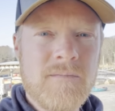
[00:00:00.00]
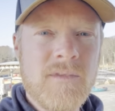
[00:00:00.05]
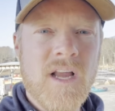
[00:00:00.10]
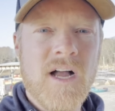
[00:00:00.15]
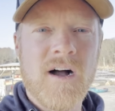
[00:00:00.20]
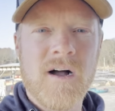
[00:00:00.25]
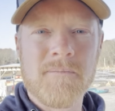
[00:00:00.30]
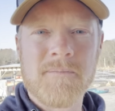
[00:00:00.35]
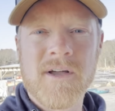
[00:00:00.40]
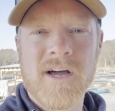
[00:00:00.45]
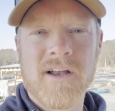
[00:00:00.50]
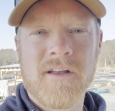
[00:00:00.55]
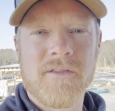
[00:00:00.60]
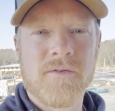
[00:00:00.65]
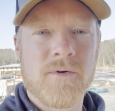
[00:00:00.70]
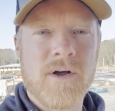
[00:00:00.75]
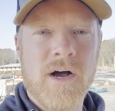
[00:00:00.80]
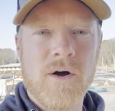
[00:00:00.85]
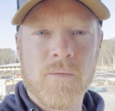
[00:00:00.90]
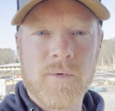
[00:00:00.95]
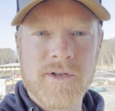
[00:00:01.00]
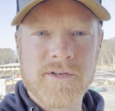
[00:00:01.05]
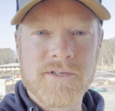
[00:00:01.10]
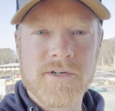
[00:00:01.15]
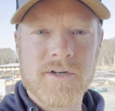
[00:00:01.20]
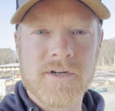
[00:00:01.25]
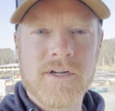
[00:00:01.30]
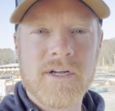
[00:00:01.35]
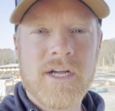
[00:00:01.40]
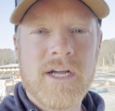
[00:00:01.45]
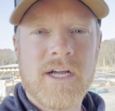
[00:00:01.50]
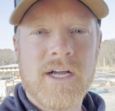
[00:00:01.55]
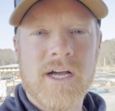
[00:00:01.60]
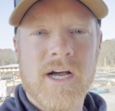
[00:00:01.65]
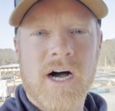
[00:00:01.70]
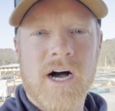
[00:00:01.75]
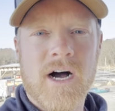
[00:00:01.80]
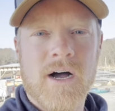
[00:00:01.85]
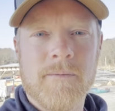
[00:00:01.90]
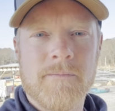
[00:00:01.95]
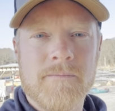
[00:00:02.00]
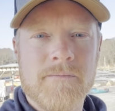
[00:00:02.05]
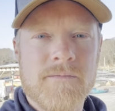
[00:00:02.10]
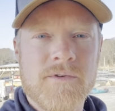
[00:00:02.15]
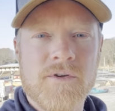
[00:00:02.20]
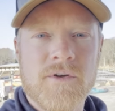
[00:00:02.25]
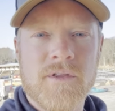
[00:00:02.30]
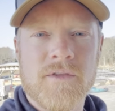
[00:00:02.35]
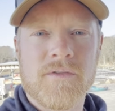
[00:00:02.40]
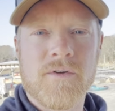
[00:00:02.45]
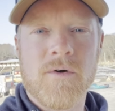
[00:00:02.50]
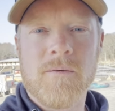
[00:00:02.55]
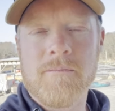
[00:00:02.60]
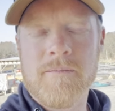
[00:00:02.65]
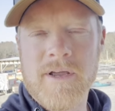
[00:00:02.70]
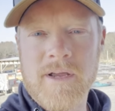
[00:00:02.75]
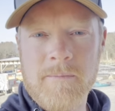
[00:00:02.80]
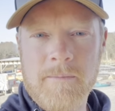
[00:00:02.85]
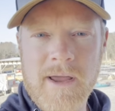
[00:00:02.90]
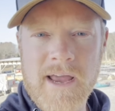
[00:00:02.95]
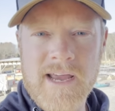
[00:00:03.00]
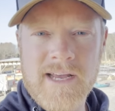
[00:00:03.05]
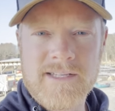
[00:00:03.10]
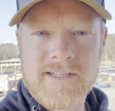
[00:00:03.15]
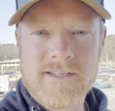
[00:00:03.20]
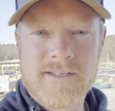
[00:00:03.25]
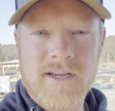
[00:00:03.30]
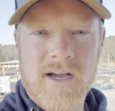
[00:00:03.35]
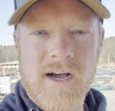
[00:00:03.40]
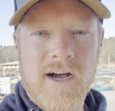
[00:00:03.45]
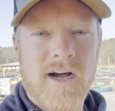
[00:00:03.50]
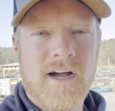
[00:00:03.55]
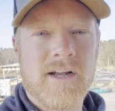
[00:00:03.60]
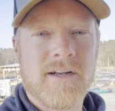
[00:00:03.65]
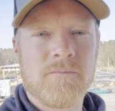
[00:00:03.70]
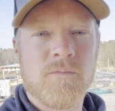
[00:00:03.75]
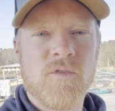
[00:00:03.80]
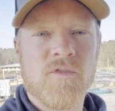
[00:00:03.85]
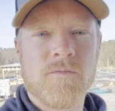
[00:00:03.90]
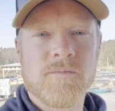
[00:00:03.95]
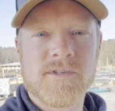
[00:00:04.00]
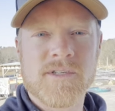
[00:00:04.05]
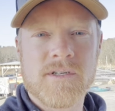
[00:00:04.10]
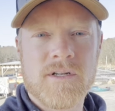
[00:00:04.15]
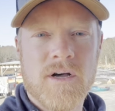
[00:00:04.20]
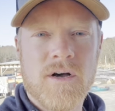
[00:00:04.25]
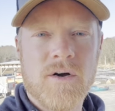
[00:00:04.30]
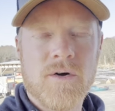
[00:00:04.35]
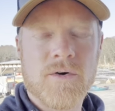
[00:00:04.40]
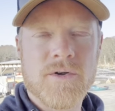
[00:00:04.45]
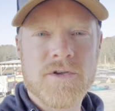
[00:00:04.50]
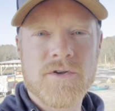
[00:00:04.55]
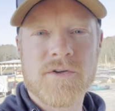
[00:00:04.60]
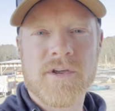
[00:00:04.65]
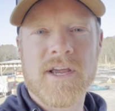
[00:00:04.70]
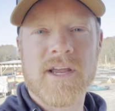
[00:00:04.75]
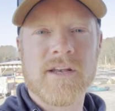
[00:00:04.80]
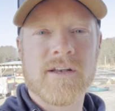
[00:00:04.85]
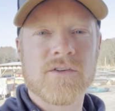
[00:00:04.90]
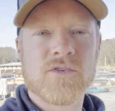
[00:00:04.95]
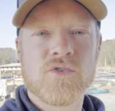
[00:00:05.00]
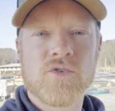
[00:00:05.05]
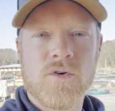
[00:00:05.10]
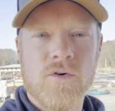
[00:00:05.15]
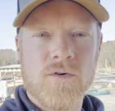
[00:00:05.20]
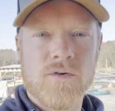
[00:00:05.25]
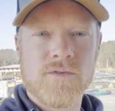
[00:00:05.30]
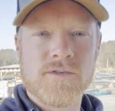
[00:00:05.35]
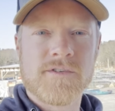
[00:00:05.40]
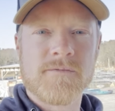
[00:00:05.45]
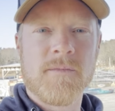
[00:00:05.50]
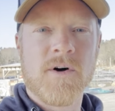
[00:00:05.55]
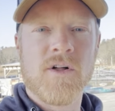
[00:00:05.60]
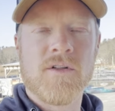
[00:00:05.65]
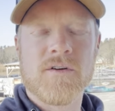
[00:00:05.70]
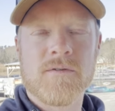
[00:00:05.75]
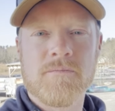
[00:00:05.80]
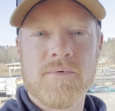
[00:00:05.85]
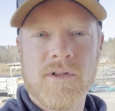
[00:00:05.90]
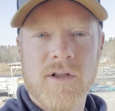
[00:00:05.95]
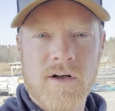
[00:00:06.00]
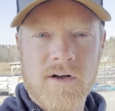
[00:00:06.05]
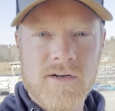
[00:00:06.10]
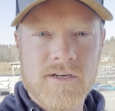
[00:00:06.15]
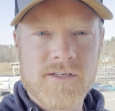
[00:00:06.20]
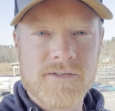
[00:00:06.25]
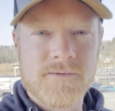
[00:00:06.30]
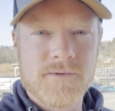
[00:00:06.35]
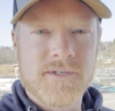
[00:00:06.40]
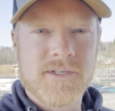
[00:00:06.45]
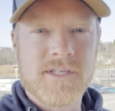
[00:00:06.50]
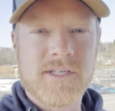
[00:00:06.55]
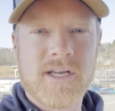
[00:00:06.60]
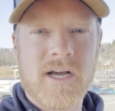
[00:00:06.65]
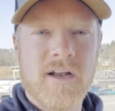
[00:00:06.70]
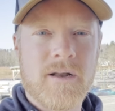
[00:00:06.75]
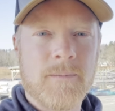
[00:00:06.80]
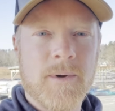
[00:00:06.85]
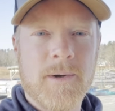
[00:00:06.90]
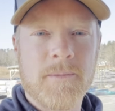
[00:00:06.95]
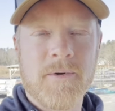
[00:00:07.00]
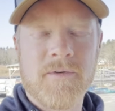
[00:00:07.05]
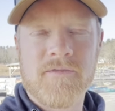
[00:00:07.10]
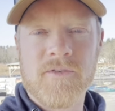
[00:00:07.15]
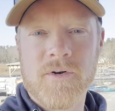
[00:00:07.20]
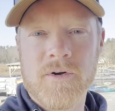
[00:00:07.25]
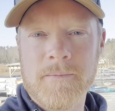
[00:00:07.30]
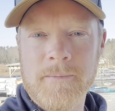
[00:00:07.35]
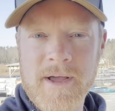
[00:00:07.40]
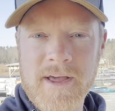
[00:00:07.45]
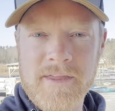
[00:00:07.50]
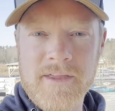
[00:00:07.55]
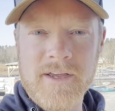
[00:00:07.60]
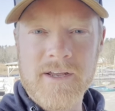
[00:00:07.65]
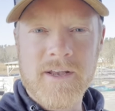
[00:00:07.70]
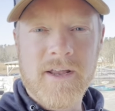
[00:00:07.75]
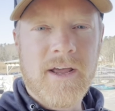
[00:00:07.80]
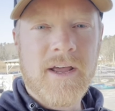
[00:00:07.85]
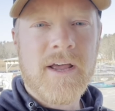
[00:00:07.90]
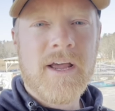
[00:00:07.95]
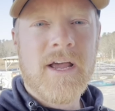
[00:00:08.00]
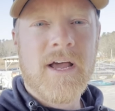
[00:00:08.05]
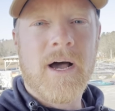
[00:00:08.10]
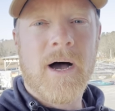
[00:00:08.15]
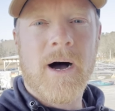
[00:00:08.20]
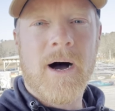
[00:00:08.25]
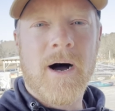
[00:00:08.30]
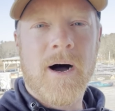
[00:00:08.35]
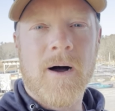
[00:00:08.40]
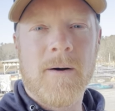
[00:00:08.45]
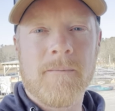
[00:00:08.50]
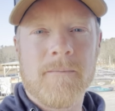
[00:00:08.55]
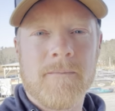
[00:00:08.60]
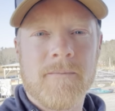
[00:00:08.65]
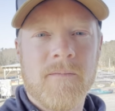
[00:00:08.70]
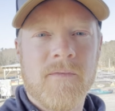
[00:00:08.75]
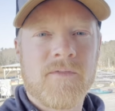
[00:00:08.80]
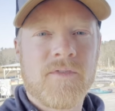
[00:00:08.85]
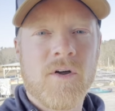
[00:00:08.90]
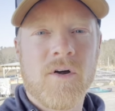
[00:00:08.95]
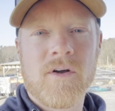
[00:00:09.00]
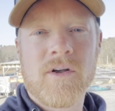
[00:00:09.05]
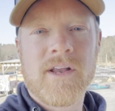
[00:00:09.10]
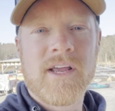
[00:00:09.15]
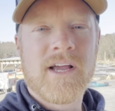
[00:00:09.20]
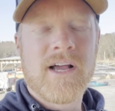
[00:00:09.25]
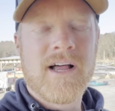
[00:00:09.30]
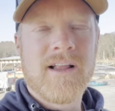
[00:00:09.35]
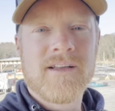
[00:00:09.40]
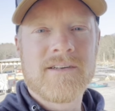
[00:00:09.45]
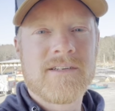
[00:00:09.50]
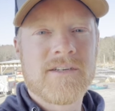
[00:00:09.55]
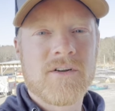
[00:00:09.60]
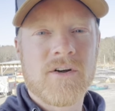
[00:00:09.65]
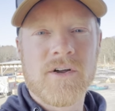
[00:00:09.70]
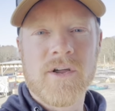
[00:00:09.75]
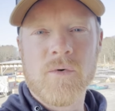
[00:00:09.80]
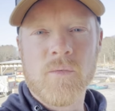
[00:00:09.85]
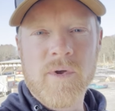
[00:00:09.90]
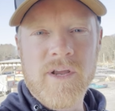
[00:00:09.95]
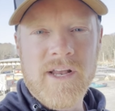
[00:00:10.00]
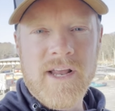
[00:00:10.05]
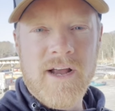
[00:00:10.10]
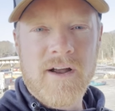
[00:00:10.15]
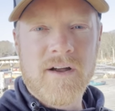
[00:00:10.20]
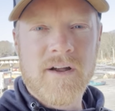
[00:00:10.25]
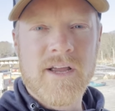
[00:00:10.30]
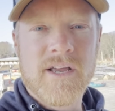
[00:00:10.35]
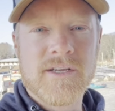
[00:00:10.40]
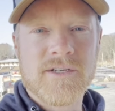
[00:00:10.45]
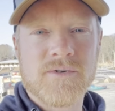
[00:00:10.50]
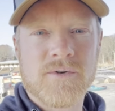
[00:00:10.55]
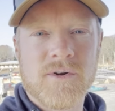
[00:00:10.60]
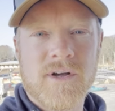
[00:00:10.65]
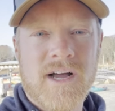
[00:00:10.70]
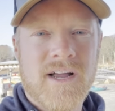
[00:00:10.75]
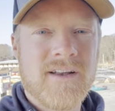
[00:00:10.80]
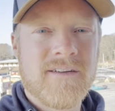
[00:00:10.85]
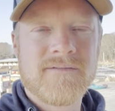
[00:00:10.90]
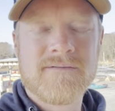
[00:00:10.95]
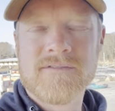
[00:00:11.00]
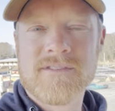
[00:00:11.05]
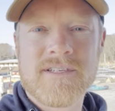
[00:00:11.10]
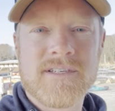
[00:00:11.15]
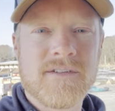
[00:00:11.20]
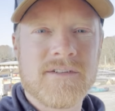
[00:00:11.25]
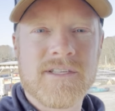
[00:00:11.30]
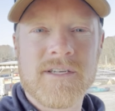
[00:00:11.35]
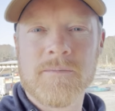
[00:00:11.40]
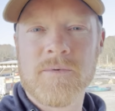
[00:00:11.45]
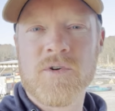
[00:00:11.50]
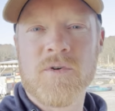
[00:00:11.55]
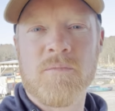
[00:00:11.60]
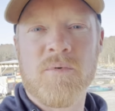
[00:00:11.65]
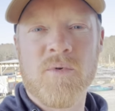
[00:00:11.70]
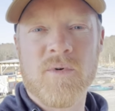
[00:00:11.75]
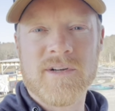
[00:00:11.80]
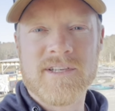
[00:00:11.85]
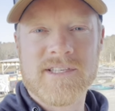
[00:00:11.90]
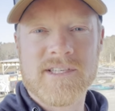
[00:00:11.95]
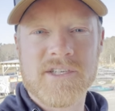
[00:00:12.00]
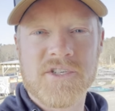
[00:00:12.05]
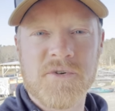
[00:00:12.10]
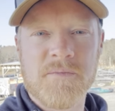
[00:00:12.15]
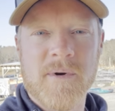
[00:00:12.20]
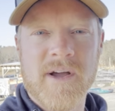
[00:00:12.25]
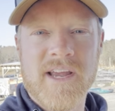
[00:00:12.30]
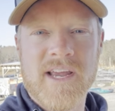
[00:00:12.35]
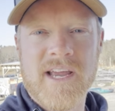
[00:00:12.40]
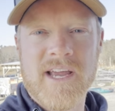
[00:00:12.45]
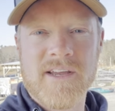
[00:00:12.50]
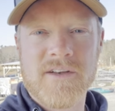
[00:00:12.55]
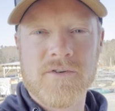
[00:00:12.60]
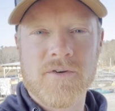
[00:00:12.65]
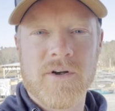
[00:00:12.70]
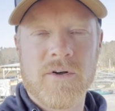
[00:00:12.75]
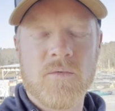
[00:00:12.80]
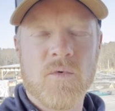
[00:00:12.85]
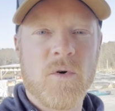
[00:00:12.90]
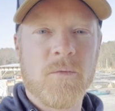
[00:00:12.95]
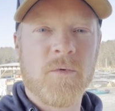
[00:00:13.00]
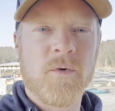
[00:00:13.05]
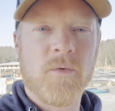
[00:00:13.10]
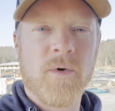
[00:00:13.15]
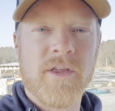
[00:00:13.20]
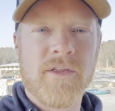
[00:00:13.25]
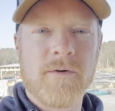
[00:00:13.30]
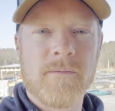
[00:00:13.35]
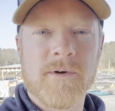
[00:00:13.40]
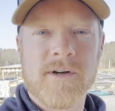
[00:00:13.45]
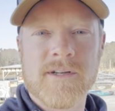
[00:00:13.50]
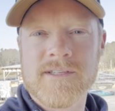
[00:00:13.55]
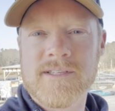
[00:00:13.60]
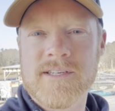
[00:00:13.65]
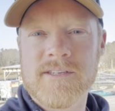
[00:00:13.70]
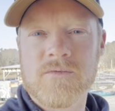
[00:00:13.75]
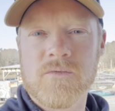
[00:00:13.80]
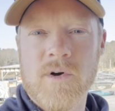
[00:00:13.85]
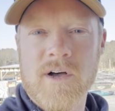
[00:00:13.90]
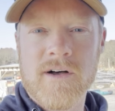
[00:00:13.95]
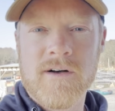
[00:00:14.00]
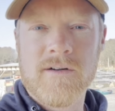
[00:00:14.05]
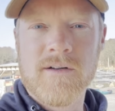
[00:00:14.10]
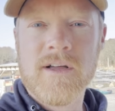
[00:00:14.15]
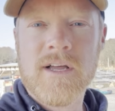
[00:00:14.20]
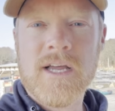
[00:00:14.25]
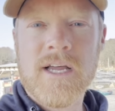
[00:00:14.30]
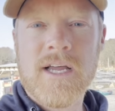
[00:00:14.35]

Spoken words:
kind of throughout winter. You can throw big baits and move them slow. You can troll smaller plugs, which is kind of my preferred method. Targeting, I like to target weed areas or kind of still typical points that you might hit during warmer weather months as well.